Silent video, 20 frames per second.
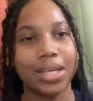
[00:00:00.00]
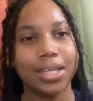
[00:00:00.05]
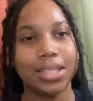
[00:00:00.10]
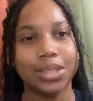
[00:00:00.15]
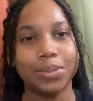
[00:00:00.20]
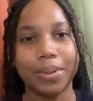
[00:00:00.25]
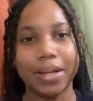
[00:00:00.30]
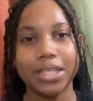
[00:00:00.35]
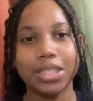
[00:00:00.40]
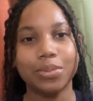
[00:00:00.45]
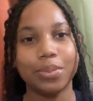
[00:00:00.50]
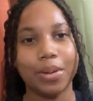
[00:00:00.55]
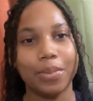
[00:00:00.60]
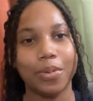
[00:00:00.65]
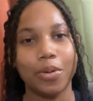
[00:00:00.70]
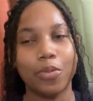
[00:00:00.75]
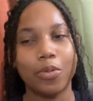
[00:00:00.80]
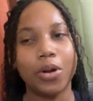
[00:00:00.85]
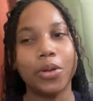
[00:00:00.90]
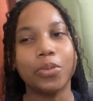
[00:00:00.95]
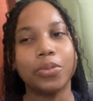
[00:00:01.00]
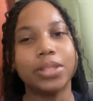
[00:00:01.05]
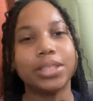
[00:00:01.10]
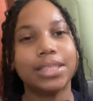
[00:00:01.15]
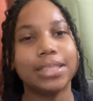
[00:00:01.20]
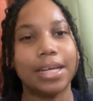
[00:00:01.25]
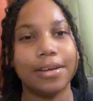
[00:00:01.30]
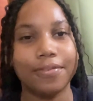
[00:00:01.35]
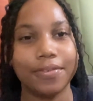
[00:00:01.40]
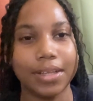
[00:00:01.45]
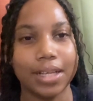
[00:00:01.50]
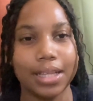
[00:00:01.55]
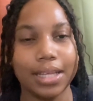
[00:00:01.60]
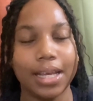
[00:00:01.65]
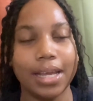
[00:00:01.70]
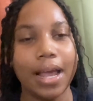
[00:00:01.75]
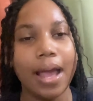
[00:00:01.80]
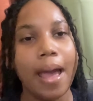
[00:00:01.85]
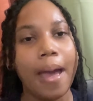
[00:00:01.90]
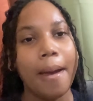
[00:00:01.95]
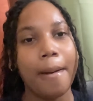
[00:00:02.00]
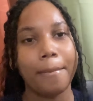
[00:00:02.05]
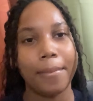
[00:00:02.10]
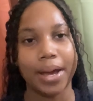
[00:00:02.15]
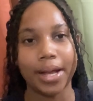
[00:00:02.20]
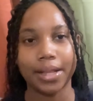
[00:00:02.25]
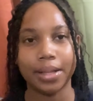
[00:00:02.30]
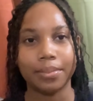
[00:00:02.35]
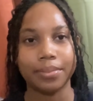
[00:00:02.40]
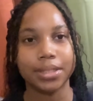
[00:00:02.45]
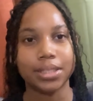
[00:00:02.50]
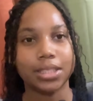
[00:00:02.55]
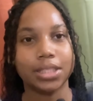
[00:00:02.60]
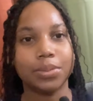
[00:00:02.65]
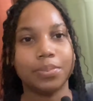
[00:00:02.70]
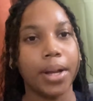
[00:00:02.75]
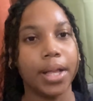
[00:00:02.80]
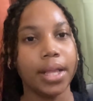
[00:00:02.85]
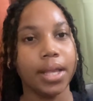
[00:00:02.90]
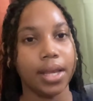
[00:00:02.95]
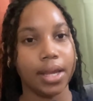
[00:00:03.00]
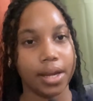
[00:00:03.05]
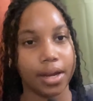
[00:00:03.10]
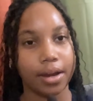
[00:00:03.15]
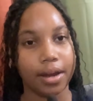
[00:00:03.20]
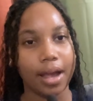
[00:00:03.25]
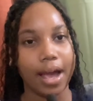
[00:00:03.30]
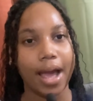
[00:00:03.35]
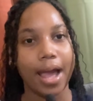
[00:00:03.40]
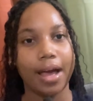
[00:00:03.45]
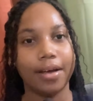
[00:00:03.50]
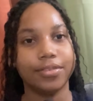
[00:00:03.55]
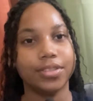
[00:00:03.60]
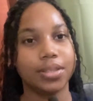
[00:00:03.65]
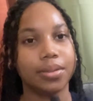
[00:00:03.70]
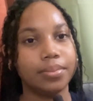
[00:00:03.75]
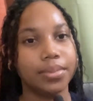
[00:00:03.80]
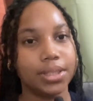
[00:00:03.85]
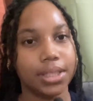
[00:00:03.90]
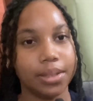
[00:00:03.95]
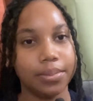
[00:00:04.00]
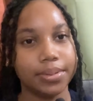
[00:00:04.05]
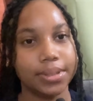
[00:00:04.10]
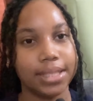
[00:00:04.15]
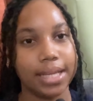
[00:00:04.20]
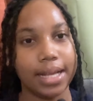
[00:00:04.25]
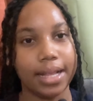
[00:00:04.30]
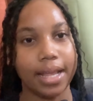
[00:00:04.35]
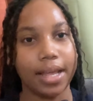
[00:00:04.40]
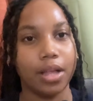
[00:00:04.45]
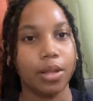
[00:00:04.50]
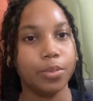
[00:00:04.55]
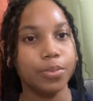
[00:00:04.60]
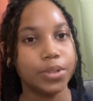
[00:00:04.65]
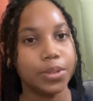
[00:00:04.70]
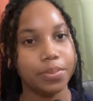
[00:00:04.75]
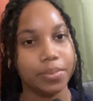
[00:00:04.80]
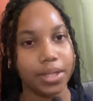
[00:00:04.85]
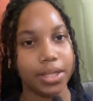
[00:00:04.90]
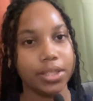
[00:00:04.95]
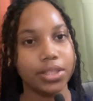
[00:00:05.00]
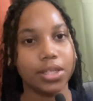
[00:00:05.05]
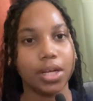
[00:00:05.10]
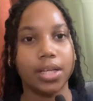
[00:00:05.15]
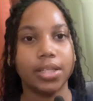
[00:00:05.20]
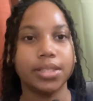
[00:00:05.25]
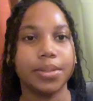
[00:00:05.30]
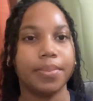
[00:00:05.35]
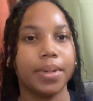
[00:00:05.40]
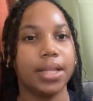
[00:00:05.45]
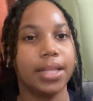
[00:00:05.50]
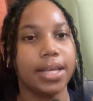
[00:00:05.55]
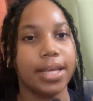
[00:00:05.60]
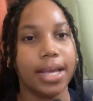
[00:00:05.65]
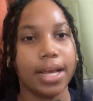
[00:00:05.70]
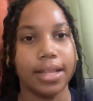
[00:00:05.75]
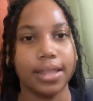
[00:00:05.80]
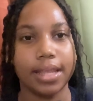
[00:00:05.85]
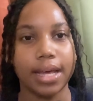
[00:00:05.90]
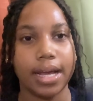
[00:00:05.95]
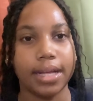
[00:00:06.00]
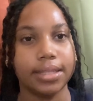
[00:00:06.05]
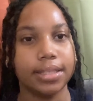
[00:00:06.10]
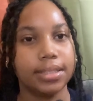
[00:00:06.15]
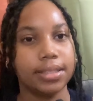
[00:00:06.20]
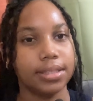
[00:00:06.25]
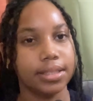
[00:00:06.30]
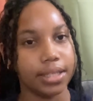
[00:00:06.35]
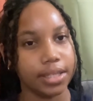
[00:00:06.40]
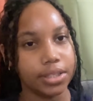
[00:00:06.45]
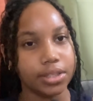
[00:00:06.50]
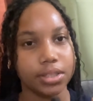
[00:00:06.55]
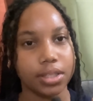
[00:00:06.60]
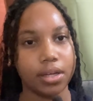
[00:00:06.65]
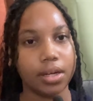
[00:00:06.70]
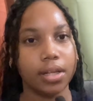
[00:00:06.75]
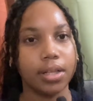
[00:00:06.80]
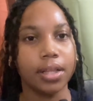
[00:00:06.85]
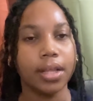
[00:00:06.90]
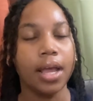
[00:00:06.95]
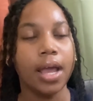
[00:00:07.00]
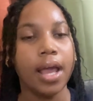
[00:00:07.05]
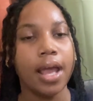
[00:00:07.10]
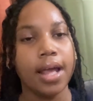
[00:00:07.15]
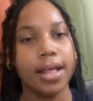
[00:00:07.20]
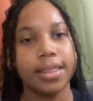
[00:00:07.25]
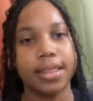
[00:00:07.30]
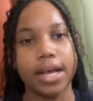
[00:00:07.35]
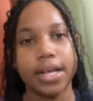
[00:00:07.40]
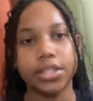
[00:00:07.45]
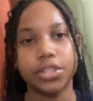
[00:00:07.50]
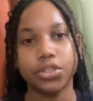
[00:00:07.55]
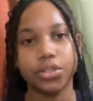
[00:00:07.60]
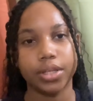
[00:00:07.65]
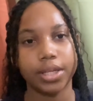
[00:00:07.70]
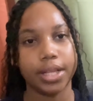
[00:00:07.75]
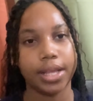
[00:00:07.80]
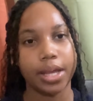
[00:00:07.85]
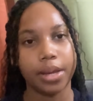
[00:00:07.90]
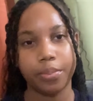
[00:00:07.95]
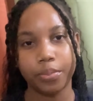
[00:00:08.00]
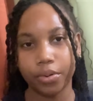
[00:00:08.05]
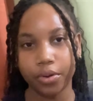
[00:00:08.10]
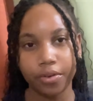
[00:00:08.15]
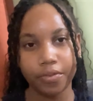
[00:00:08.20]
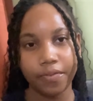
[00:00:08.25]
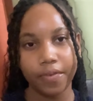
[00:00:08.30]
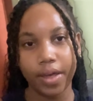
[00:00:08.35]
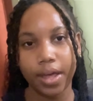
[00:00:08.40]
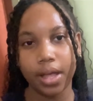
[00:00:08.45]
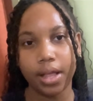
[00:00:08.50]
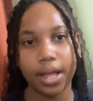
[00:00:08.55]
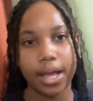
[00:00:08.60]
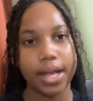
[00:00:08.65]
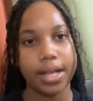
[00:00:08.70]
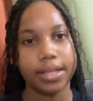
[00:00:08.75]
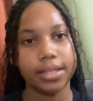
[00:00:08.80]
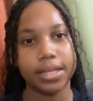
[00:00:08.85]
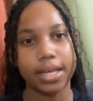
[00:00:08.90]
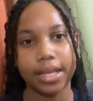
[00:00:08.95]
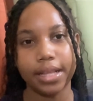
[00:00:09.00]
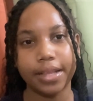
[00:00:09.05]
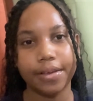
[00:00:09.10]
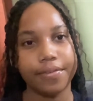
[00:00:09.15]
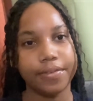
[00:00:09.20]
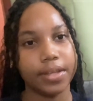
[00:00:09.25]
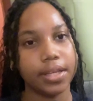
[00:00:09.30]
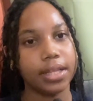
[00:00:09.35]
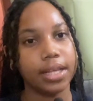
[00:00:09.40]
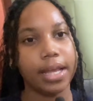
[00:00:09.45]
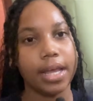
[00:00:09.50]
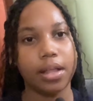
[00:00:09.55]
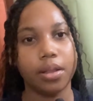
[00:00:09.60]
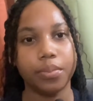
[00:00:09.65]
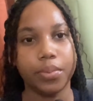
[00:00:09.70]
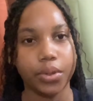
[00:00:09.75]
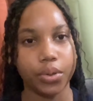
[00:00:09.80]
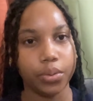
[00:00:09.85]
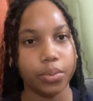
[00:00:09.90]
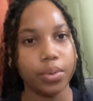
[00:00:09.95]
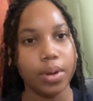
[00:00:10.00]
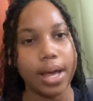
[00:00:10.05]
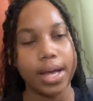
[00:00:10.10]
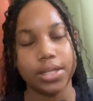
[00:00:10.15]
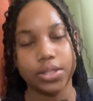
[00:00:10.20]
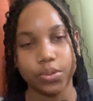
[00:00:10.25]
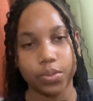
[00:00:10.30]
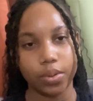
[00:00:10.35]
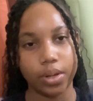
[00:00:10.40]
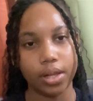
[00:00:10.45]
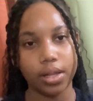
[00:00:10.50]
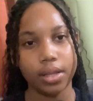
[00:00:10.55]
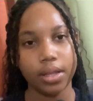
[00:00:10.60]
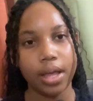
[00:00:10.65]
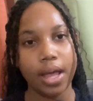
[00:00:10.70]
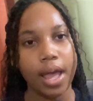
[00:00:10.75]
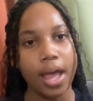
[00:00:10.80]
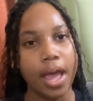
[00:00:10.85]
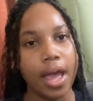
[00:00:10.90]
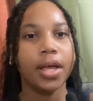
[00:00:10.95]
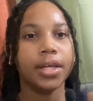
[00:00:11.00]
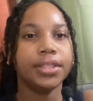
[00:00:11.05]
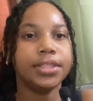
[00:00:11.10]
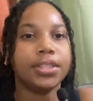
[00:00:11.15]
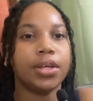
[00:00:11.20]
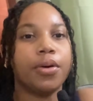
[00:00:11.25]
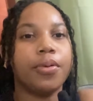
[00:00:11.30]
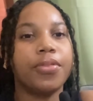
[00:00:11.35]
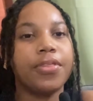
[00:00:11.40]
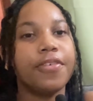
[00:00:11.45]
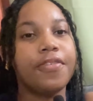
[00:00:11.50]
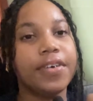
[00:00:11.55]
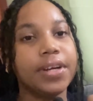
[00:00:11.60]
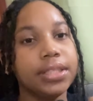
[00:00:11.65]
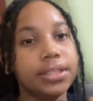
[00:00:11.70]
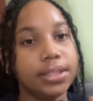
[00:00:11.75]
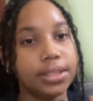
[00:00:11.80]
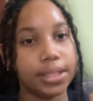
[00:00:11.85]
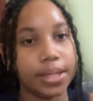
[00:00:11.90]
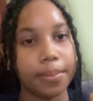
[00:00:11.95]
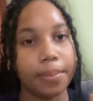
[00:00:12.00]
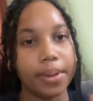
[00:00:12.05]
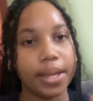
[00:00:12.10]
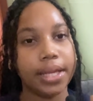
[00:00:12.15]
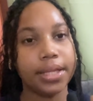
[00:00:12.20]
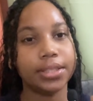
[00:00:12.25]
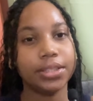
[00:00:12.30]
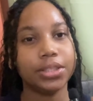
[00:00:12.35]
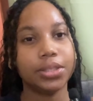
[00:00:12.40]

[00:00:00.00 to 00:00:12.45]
Spanish paper 1 was definitely my nemesis, but here I have some tips that helped me to ultimately get that distinction, that straight A profile, and can definitely help you as well. So the first tip is